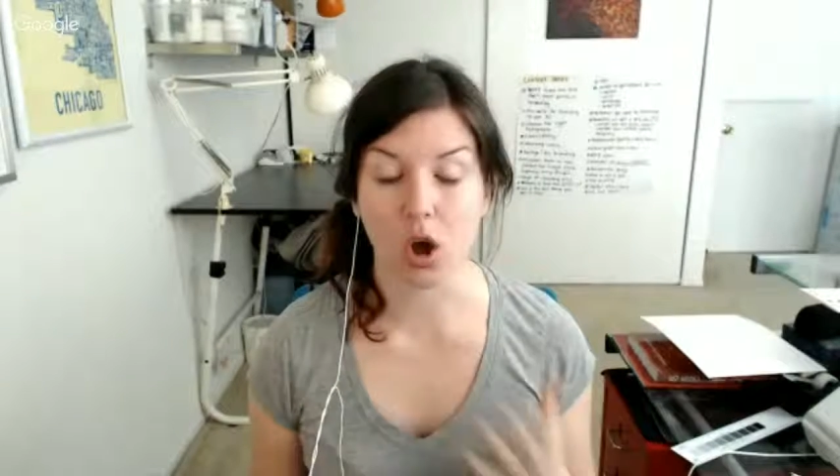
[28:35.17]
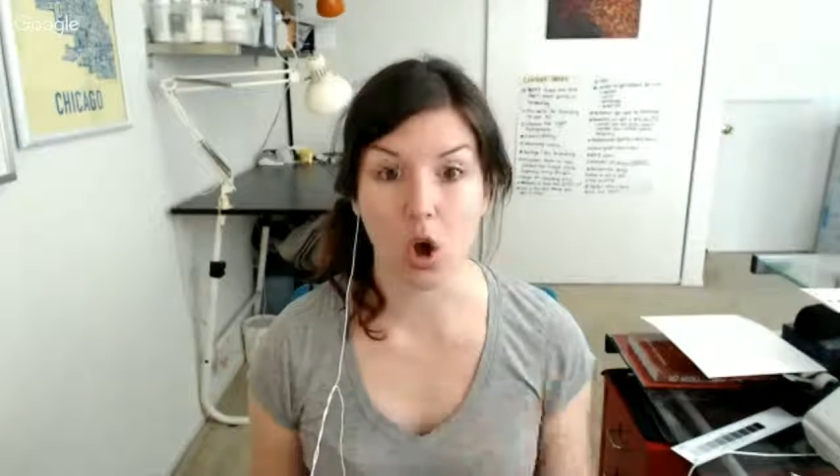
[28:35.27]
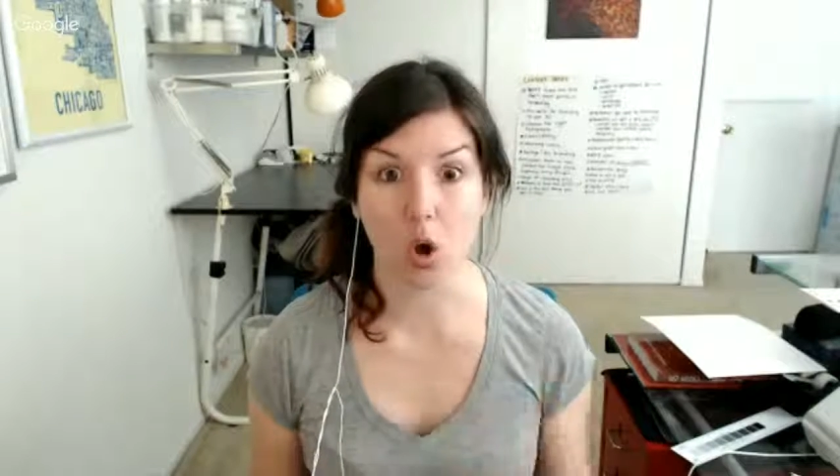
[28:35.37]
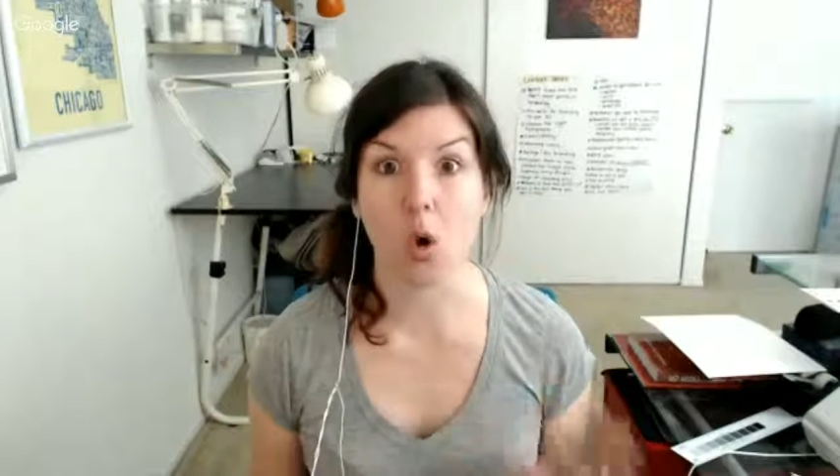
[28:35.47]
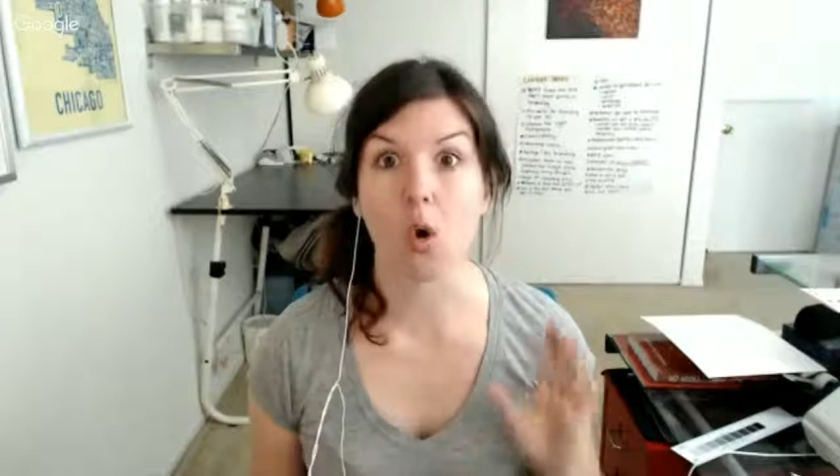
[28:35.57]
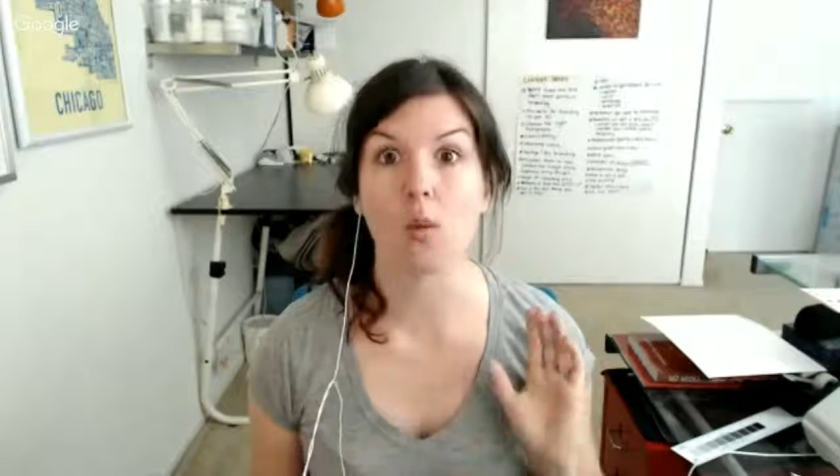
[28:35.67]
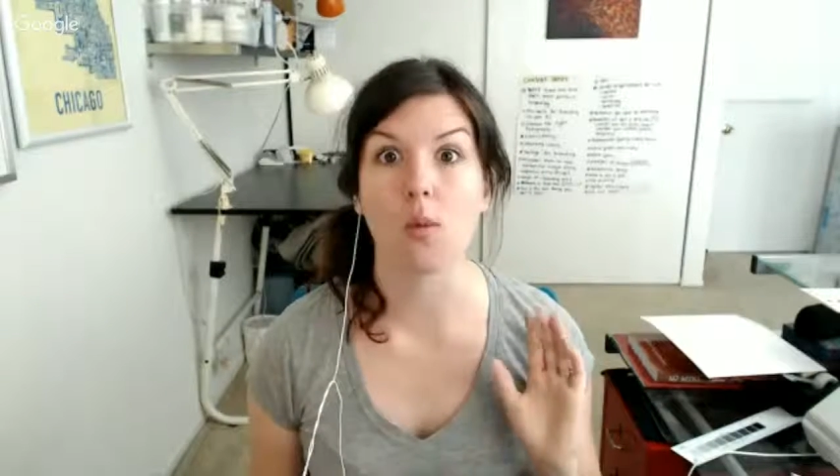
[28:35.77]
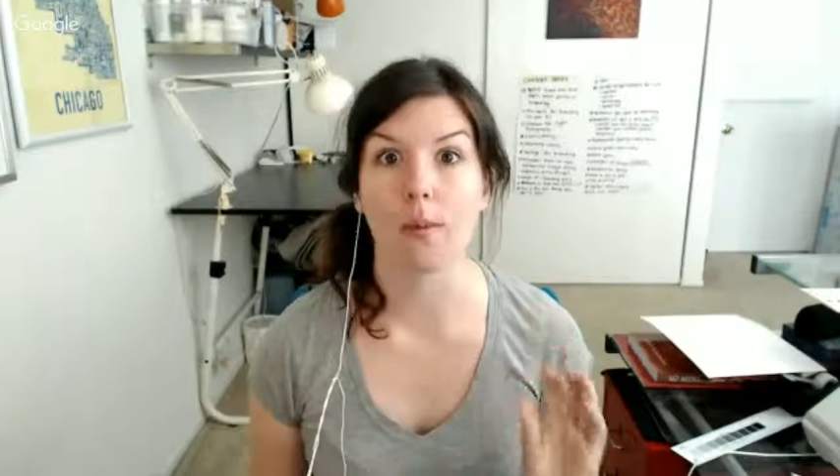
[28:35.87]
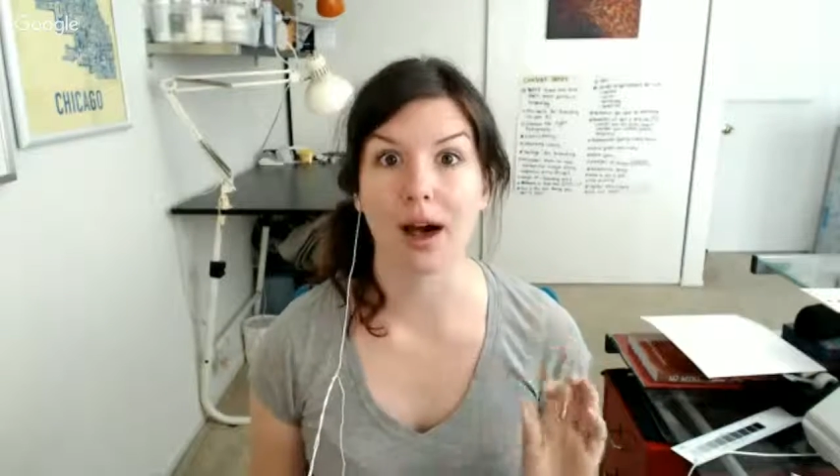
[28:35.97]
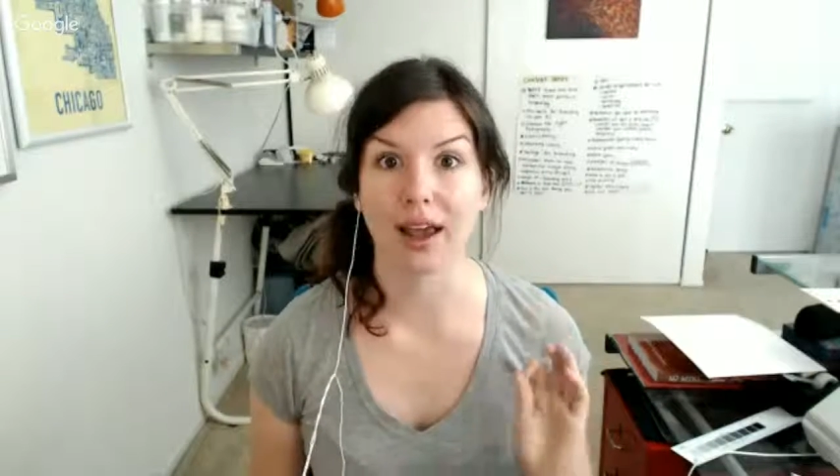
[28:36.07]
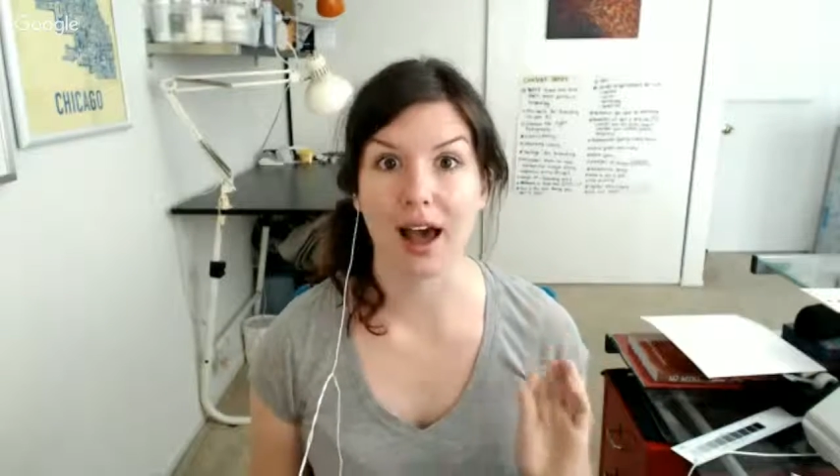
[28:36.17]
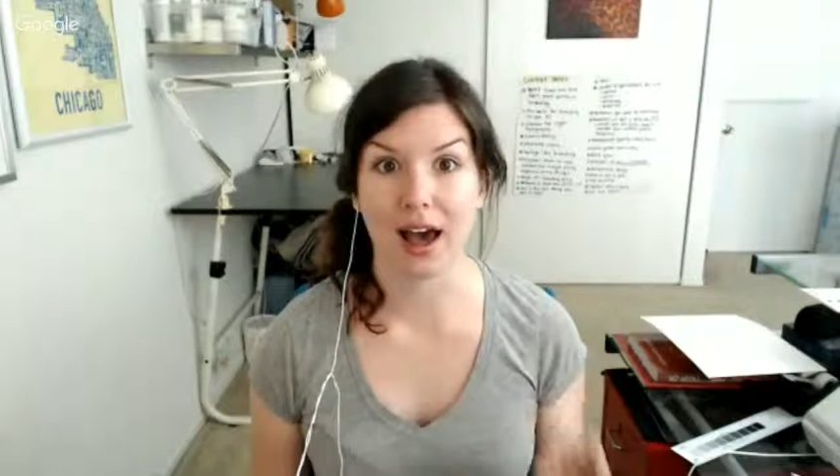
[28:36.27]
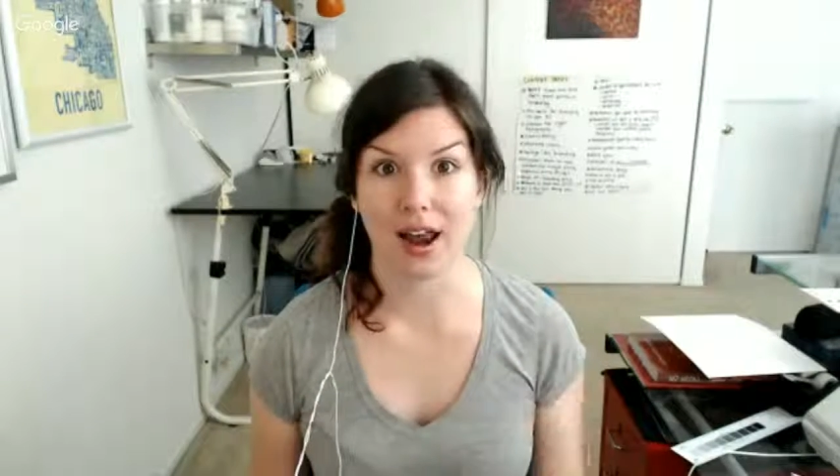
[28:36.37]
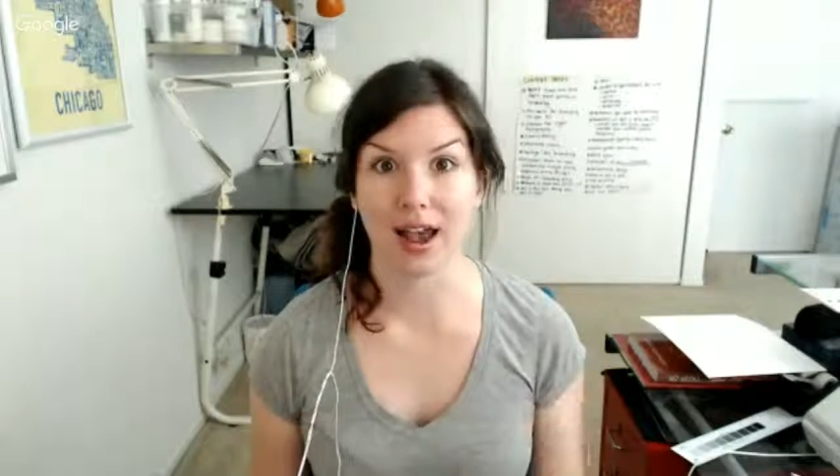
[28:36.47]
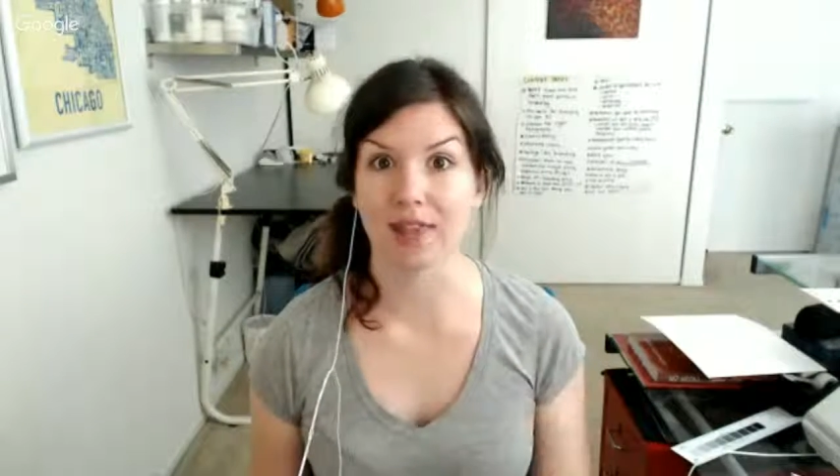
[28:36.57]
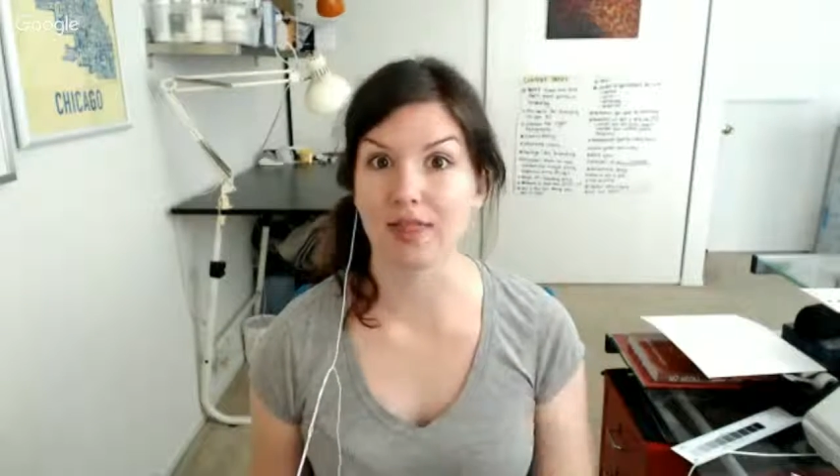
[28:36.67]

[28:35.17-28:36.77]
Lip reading: oh my God,